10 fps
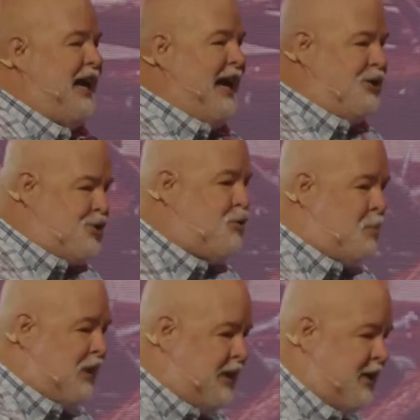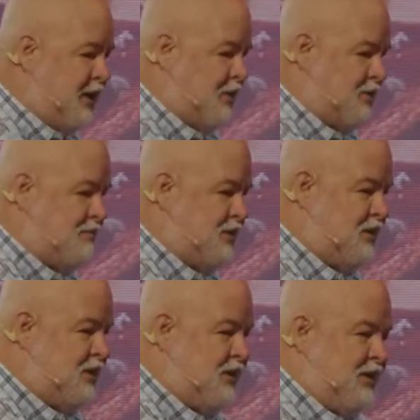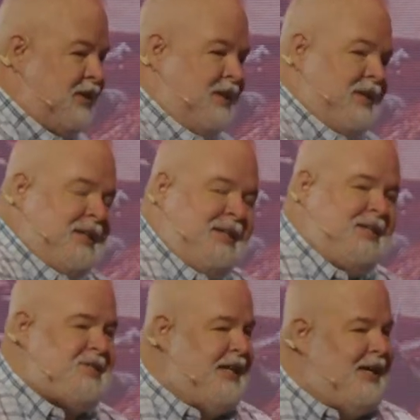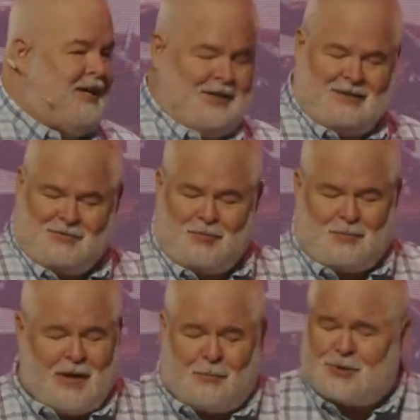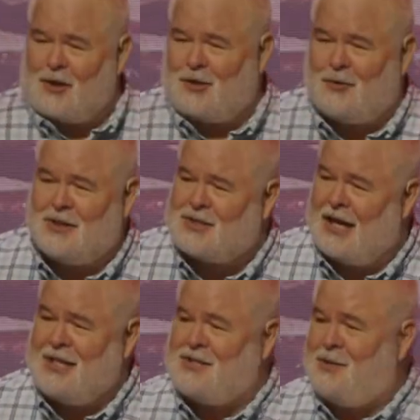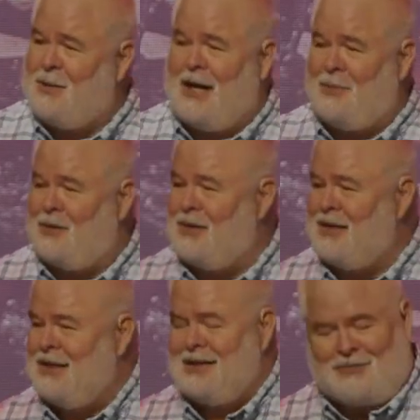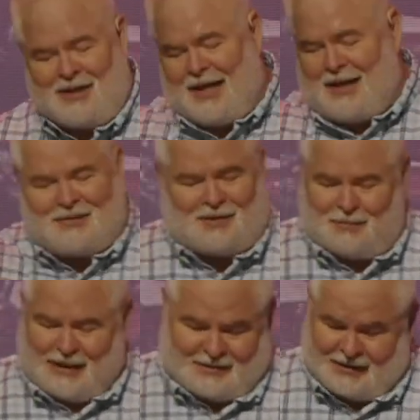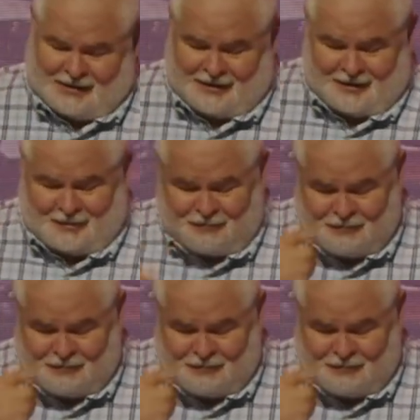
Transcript: a Jubilee year. You see, when people start criticizing the Bible, well, I'll come back to that later.